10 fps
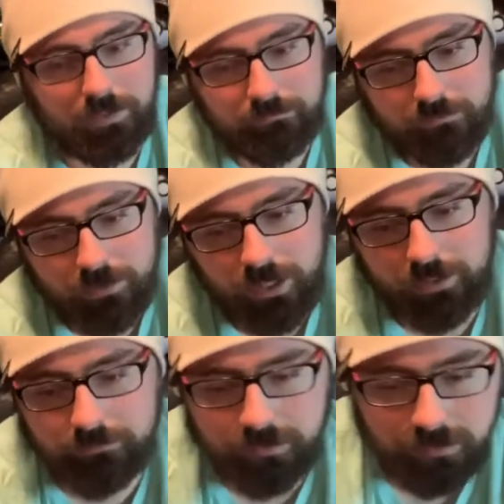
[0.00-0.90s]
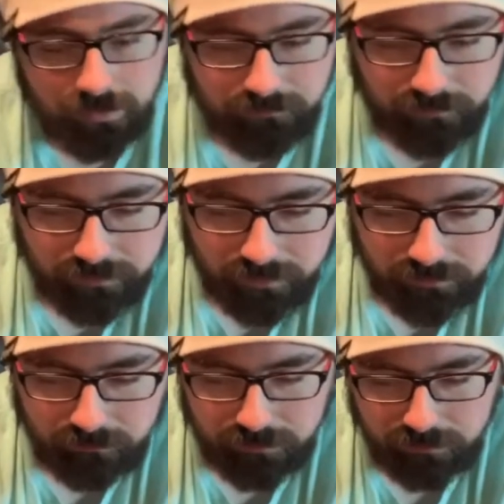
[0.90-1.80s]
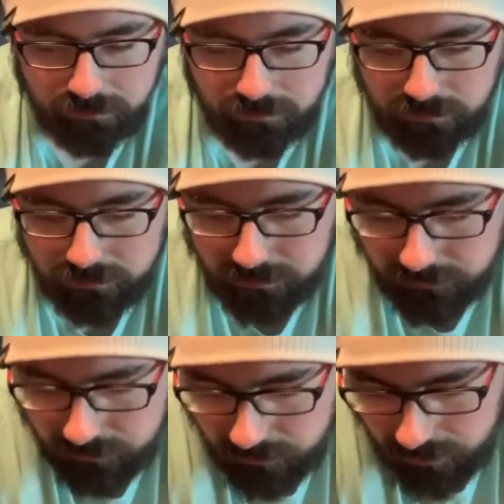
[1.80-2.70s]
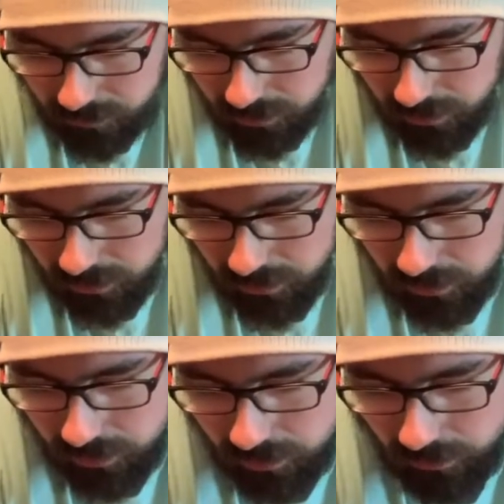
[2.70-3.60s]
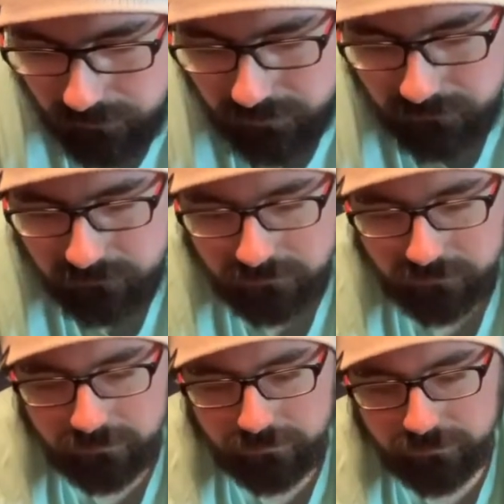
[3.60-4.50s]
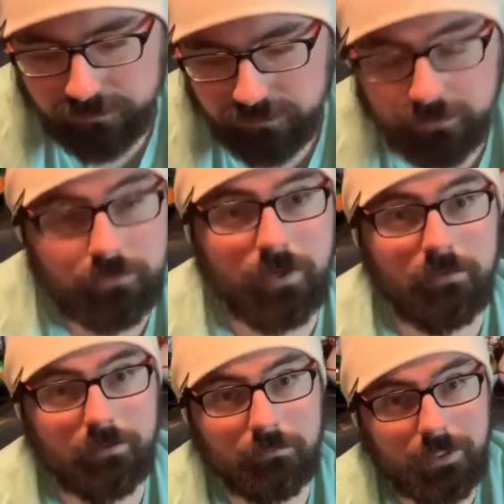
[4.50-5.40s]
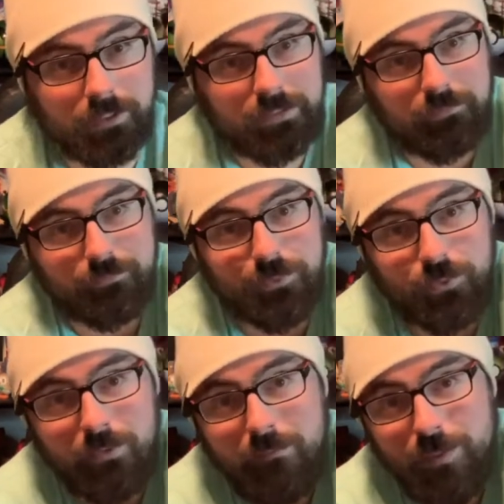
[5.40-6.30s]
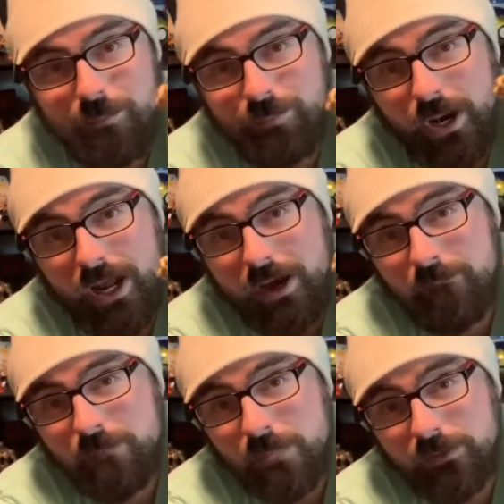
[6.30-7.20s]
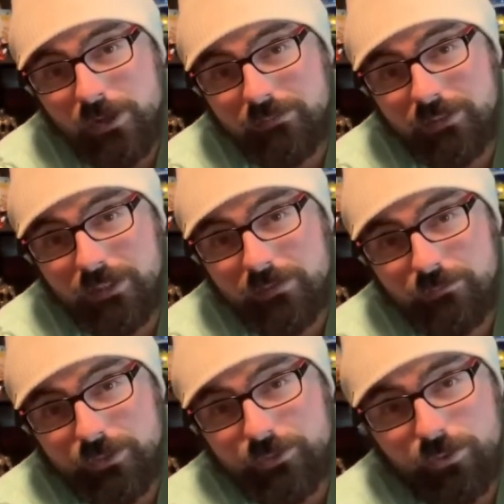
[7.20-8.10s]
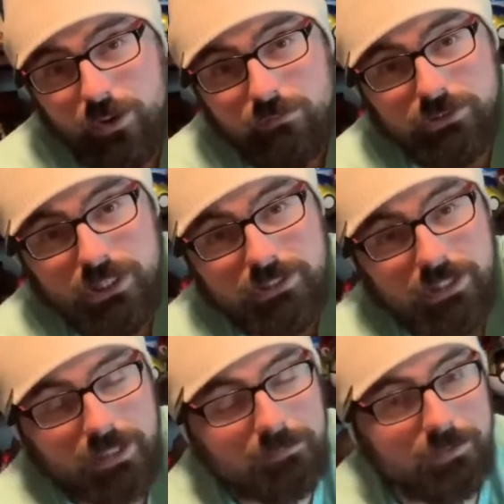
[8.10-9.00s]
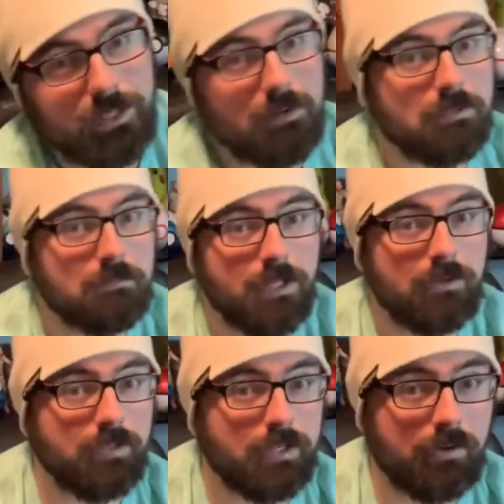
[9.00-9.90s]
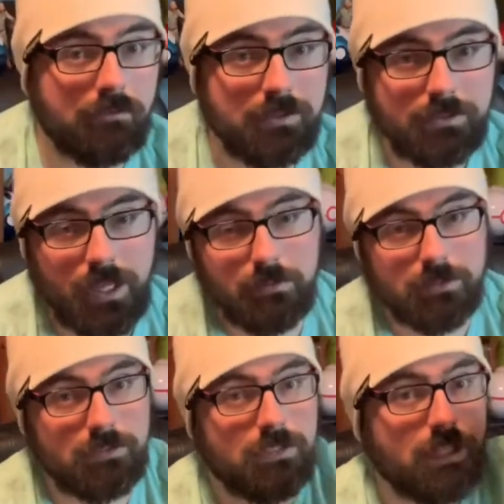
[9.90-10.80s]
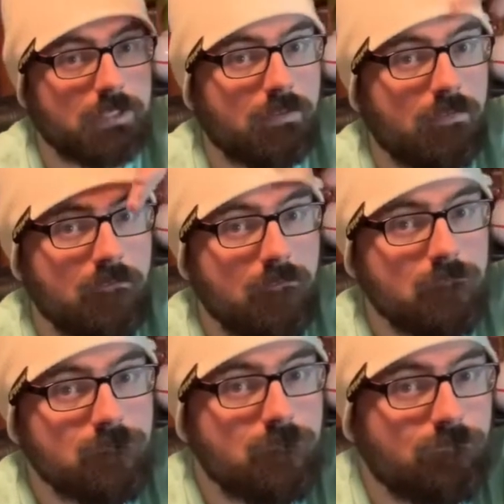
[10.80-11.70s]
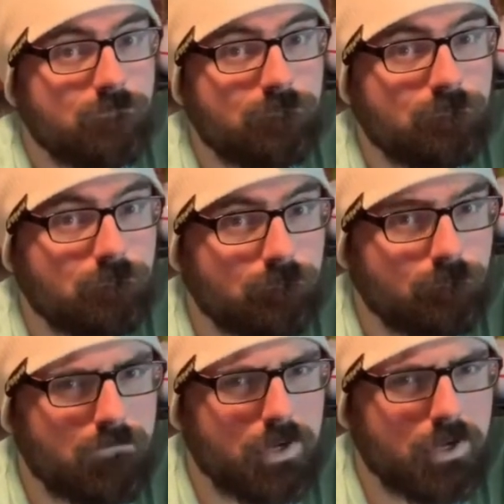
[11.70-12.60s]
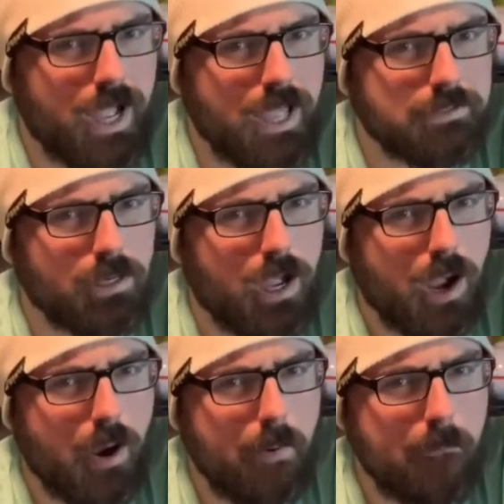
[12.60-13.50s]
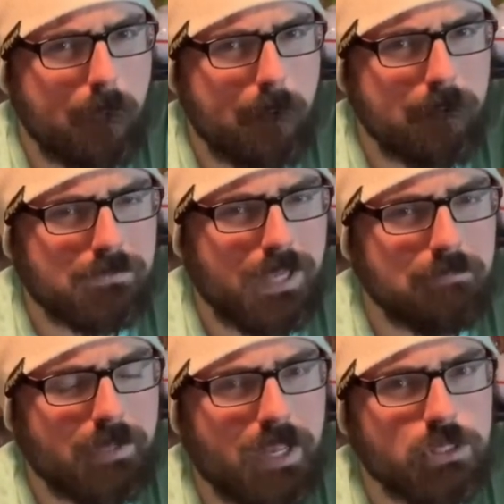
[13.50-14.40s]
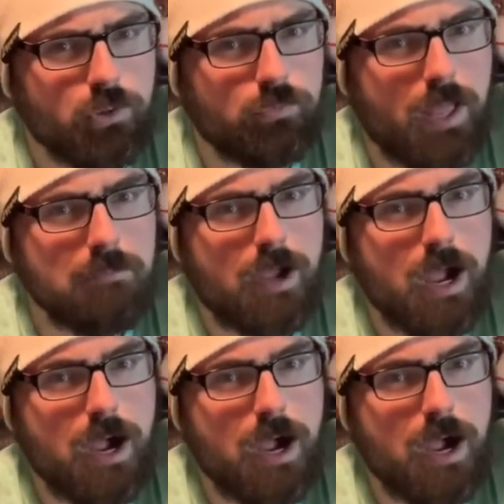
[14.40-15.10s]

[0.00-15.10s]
fine. And if you don't know another figure that could have broke too. Uh, hopefully I didn't screw that one up. Cause I think I have one more. But um, Nova here, really cool. What do you guys think? Let me know in the comments down below. You guys can always stay epic. See you in the next video, guys. Stay epic, cool fam.